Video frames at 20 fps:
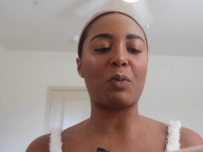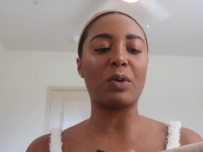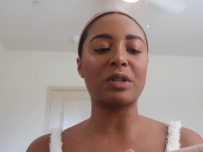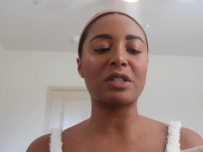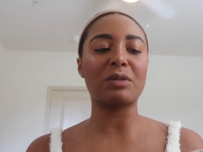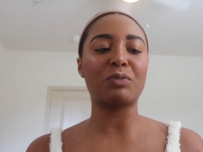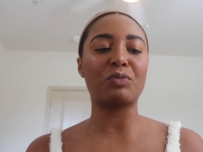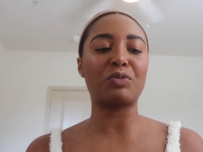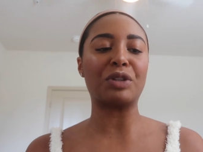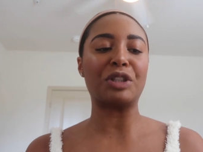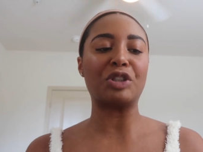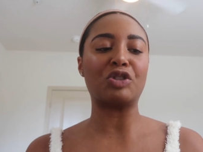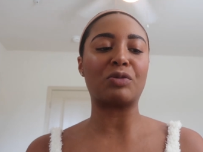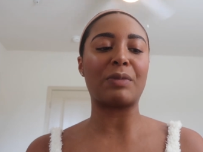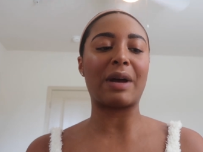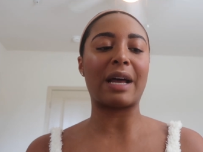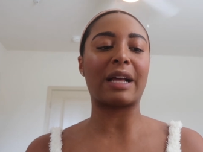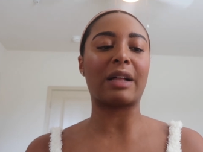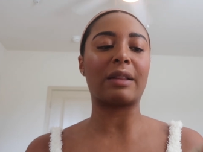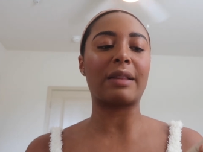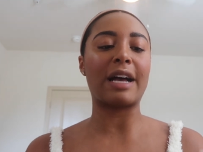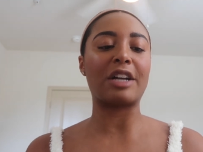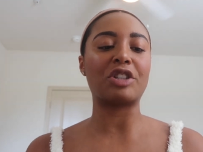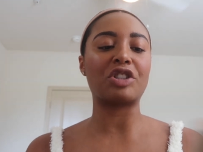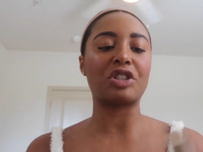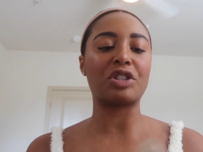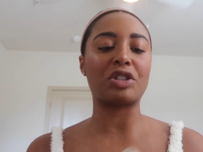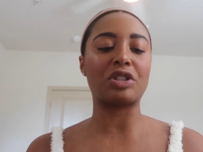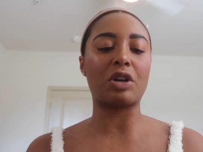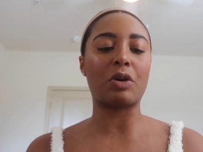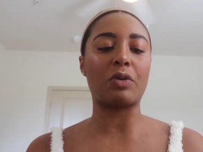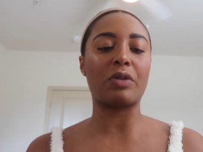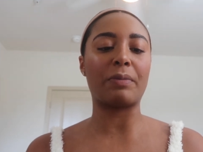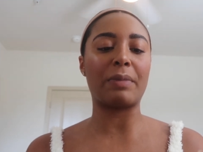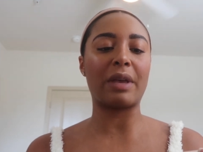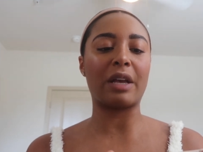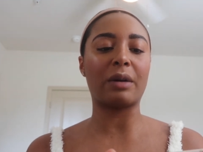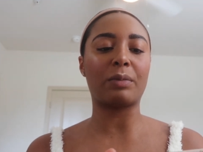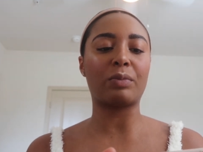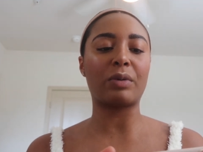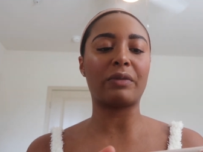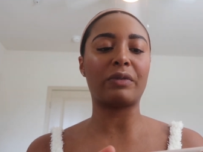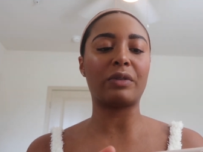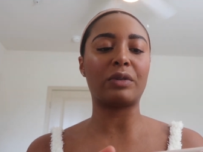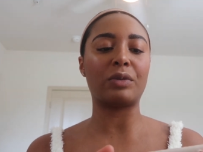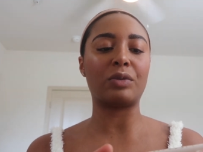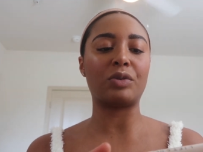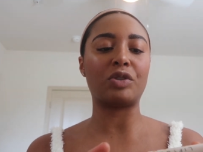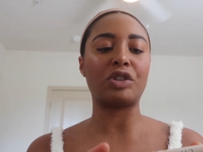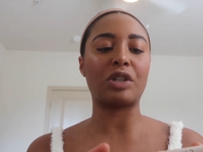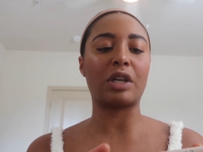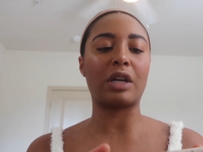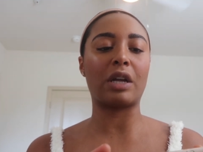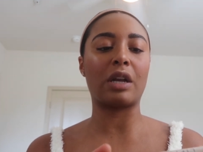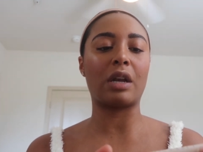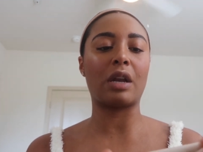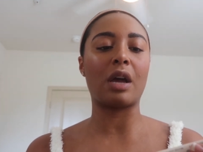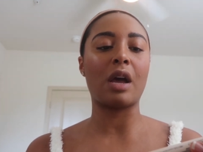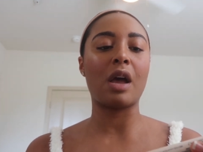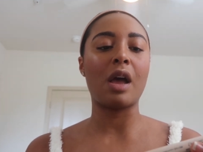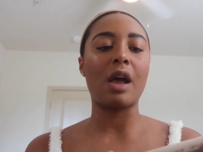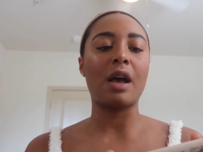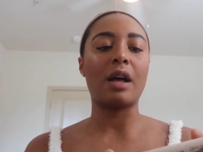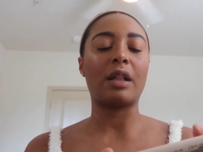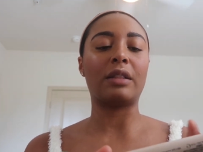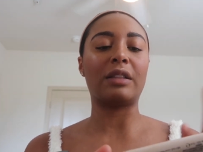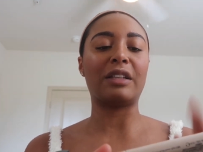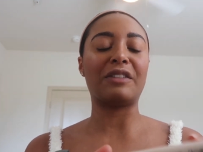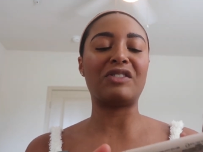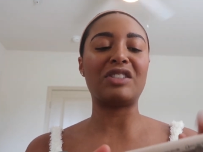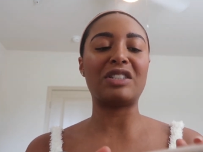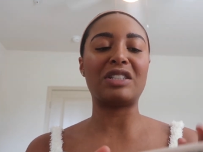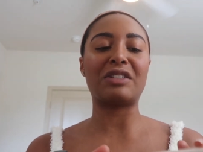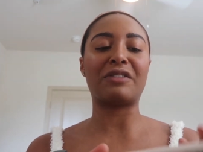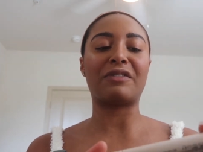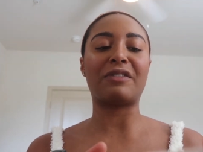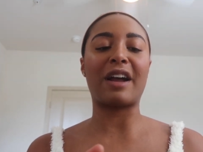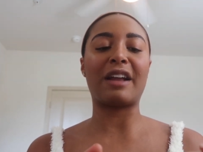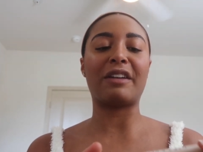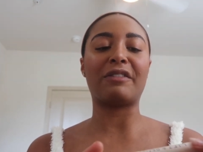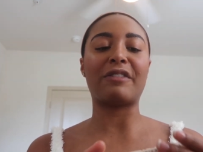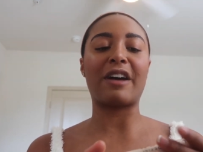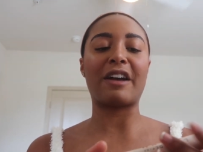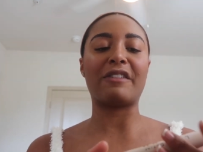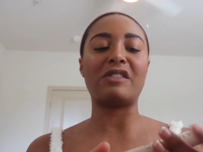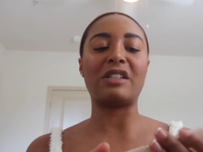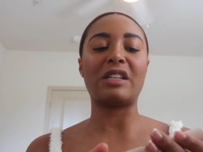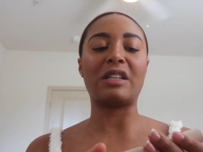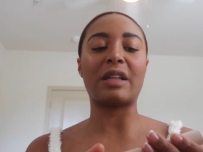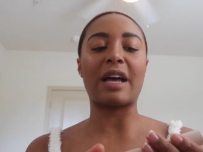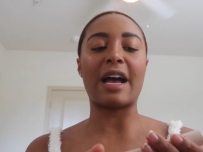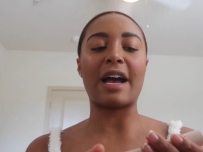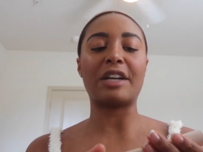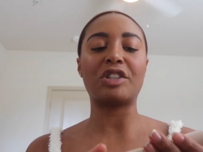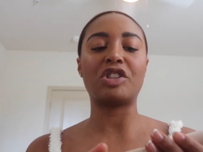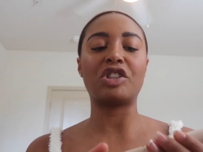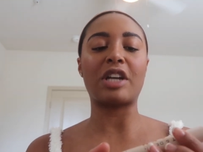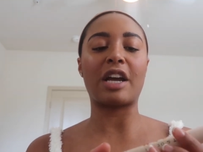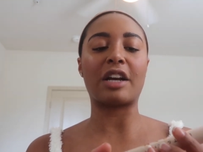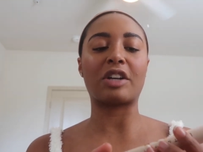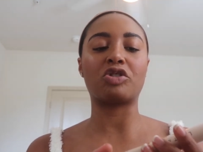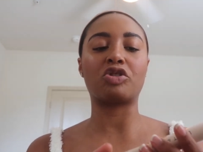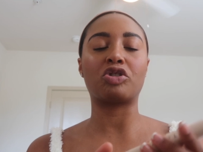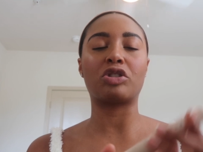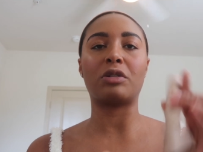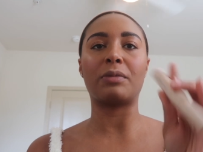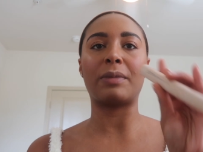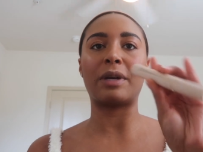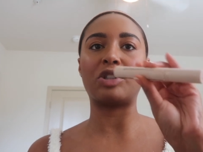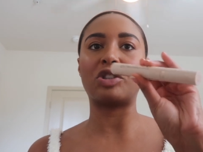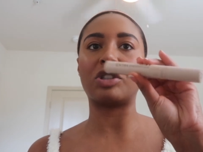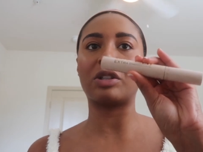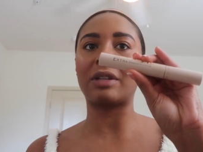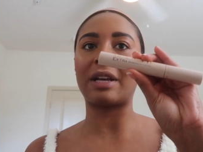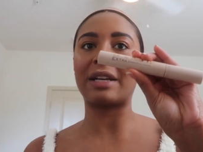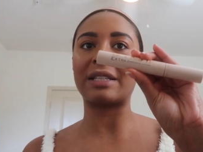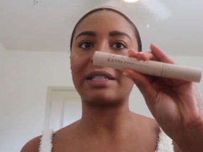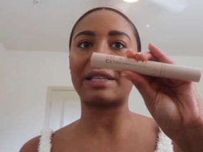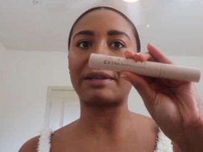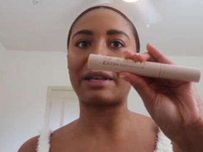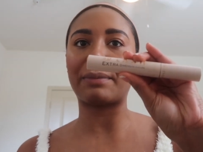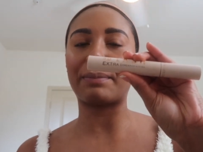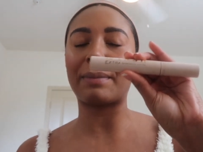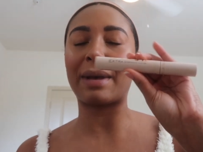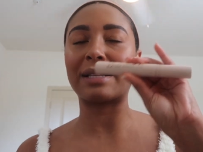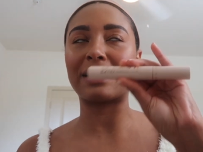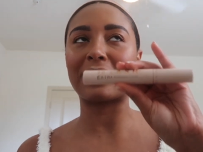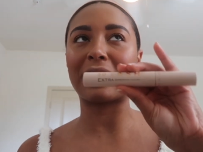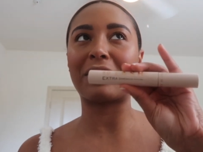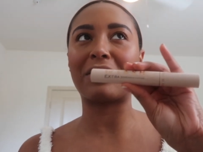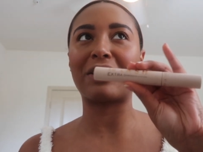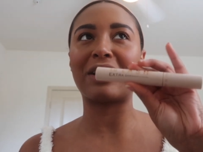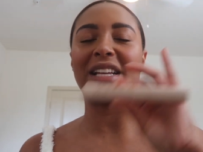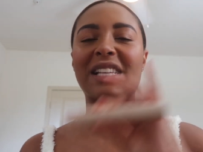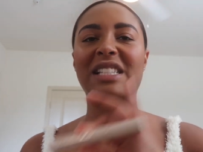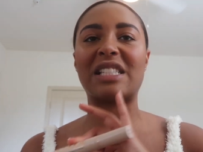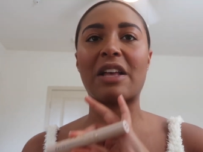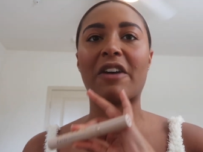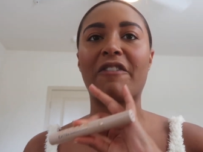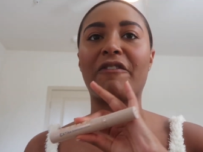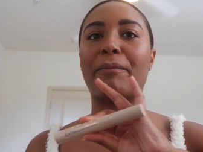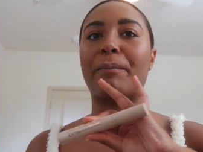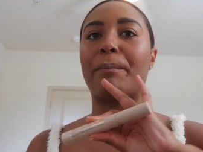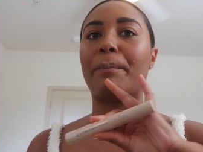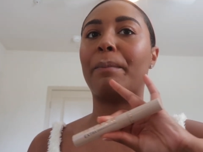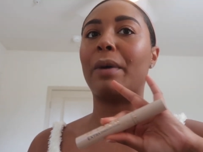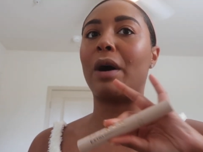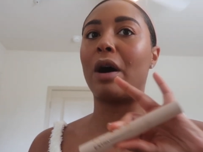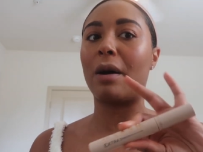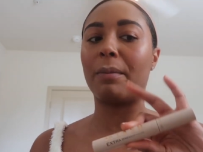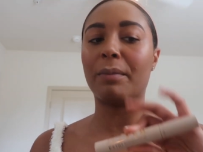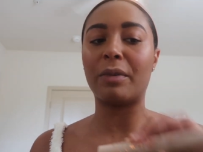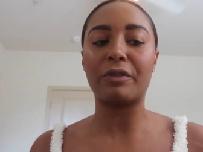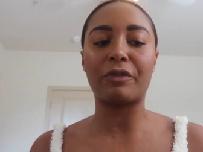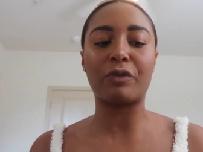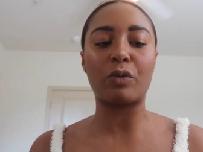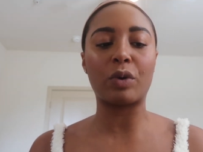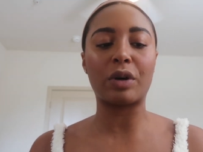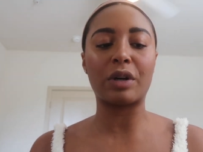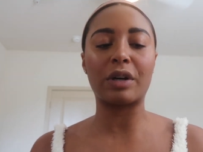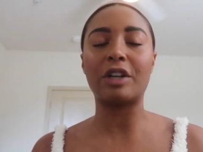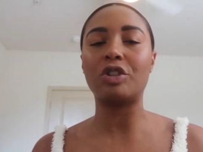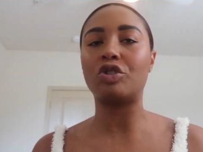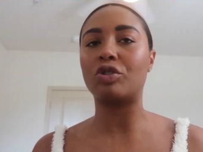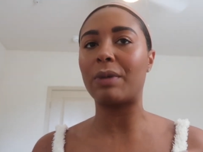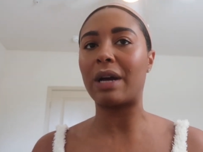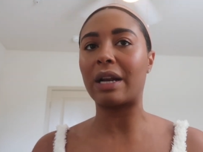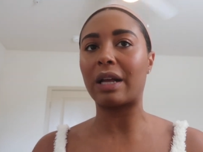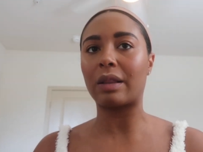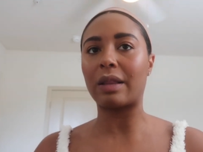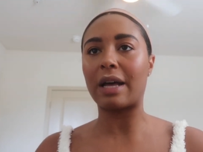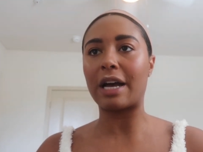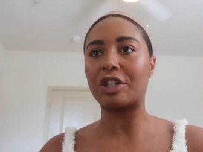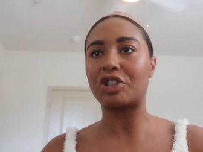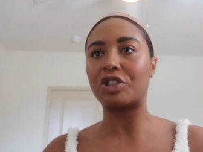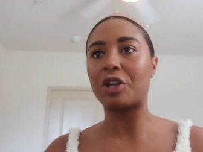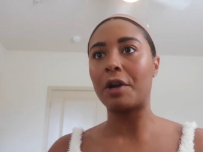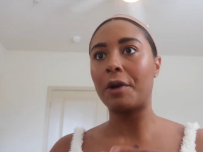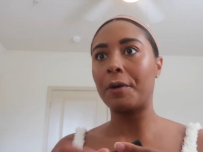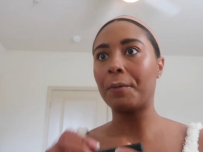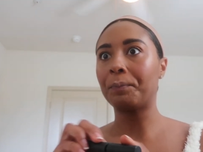want some really dramatic lashes. So the Makeup Revolution Lift and Define 5D Lash Extra Dimension Lash Mascara is bomb for a dramatic lash.